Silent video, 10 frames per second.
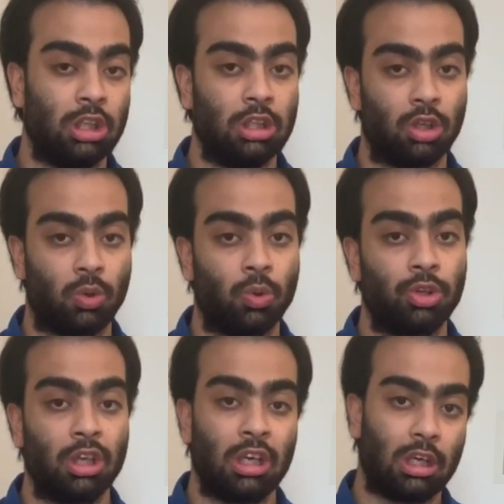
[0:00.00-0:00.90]
3-year
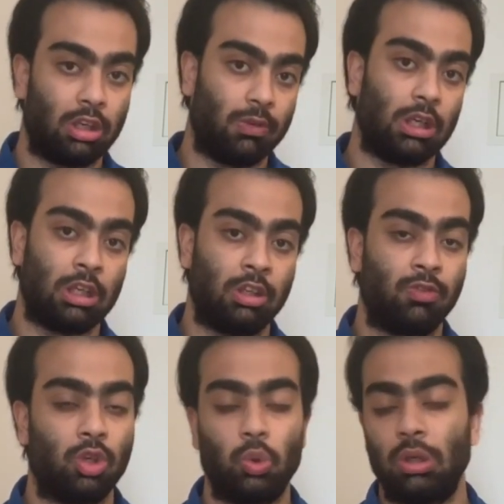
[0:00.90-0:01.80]
course. And whereas
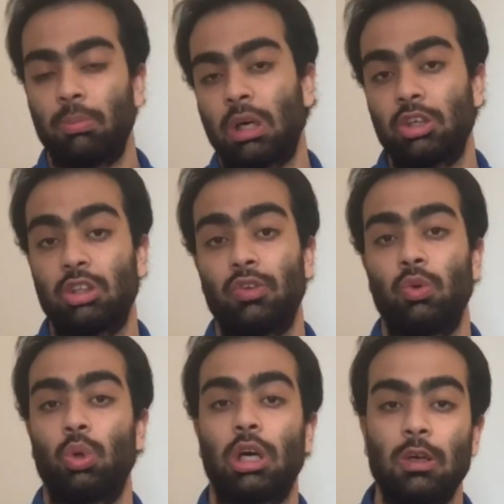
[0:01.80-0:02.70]
if you're doing a master, if
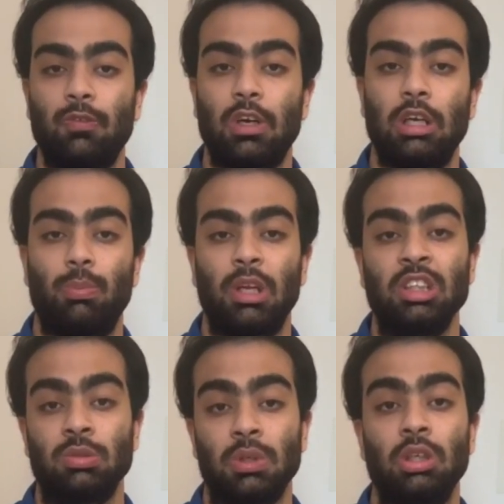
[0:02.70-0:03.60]
you can't find a
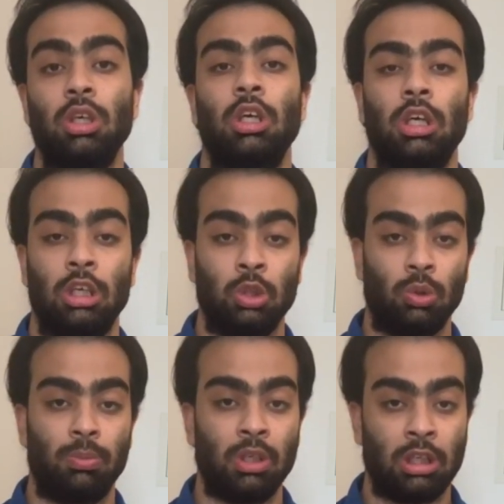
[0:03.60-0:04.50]
placement,
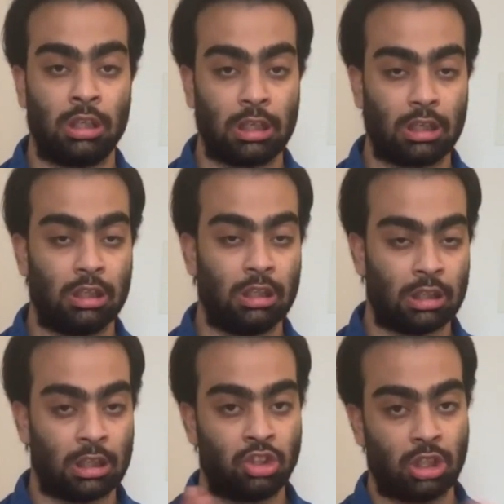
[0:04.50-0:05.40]
you'll be directly
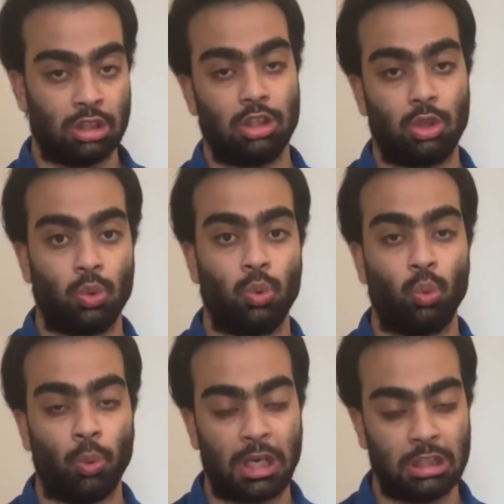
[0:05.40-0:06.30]
like changed into
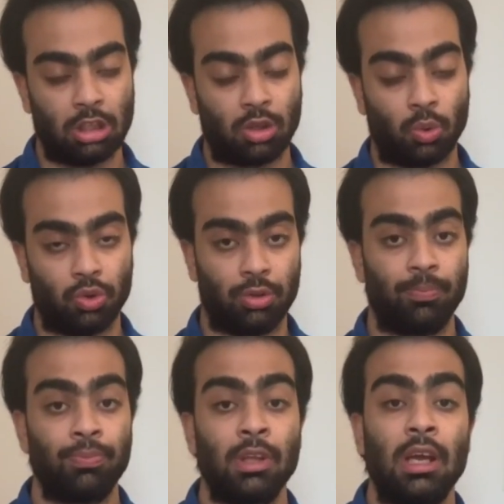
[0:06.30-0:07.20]
1-year course.
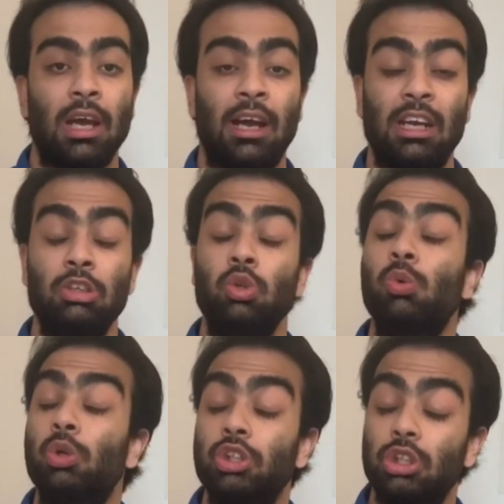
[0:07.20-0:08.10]
And
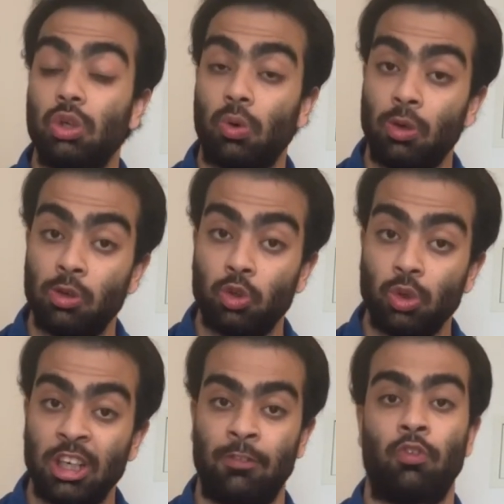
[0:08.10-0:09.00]
university
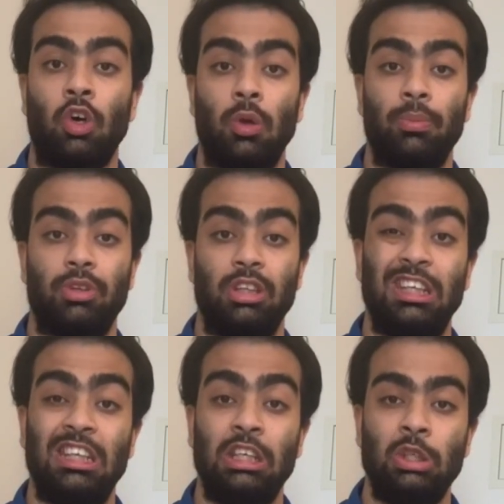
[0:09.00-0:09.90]
also informs
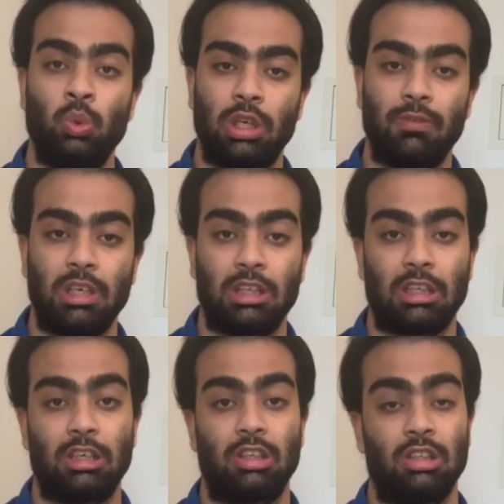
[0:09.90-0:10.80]
the UK visa,
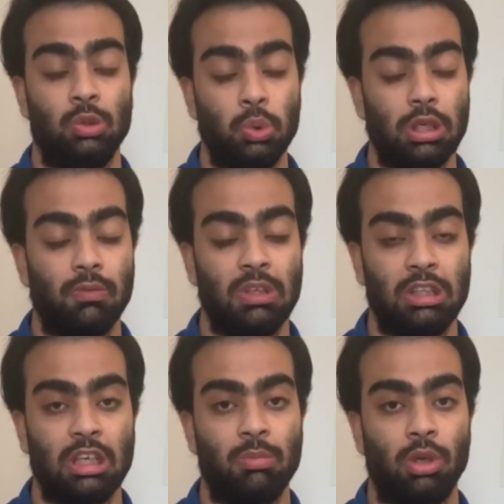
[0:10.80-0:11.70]
that's UK
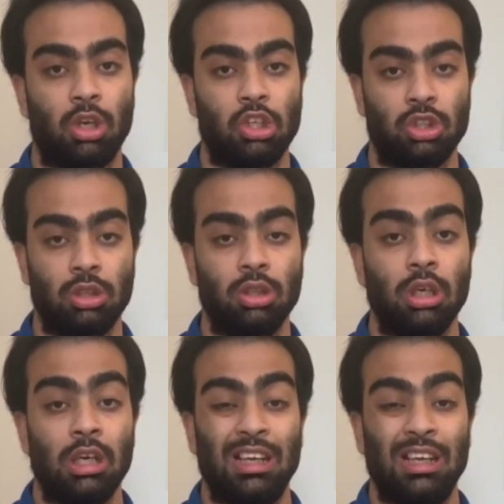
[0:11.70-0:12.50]
visa immigration,